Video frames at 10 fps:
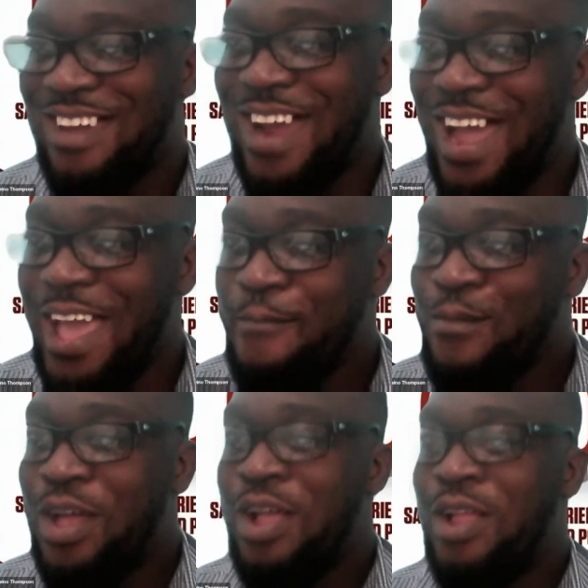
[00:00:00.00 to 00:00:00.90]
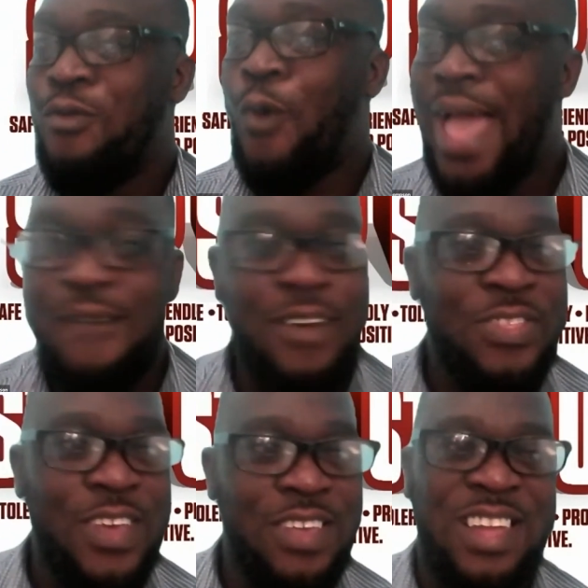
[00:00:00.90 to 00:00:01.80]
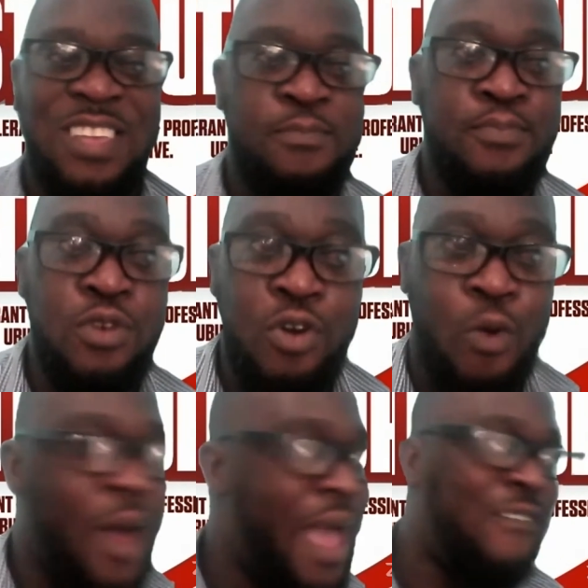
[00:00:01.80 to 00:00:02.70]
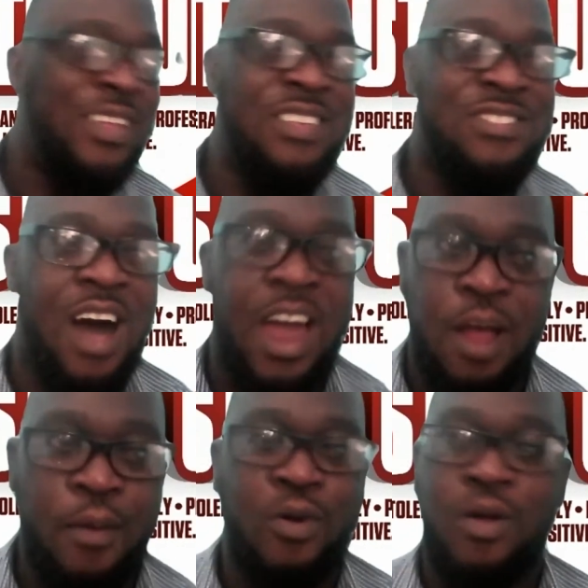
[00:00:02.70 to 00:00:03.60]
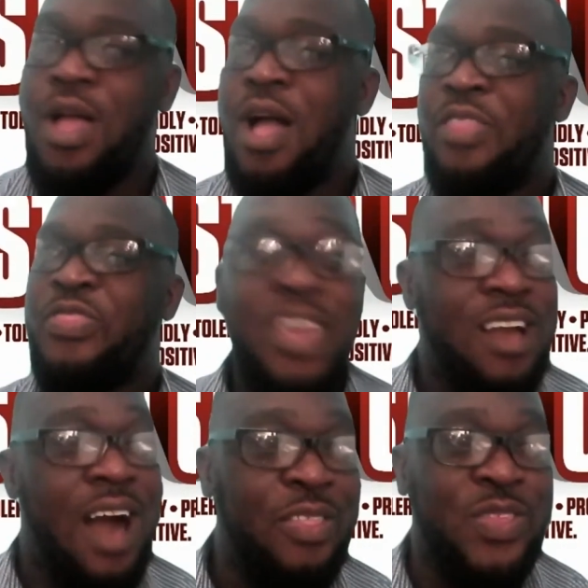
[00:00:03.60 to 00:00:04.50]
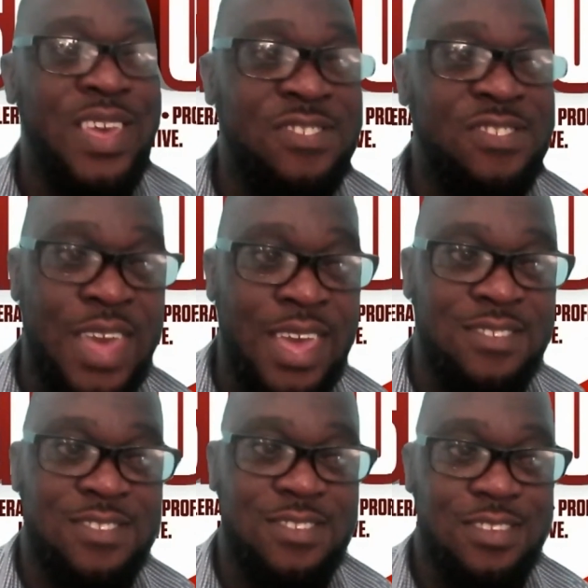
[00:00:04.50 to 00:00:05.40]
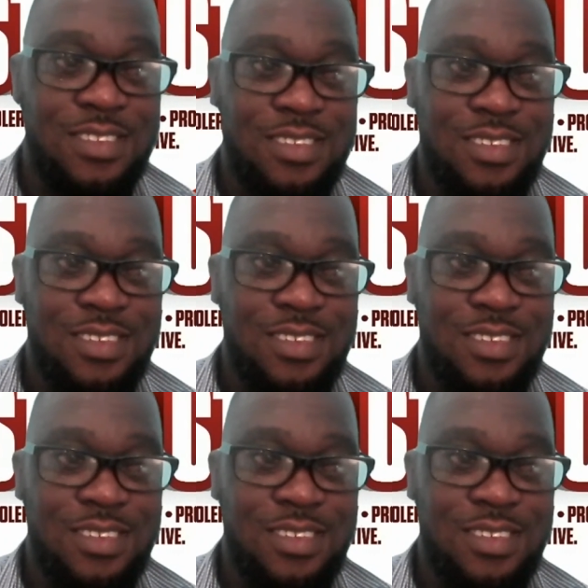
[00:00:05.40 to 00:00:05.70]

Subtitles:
Right? Whatever thing that is pure, whatever is honorable, think on these things.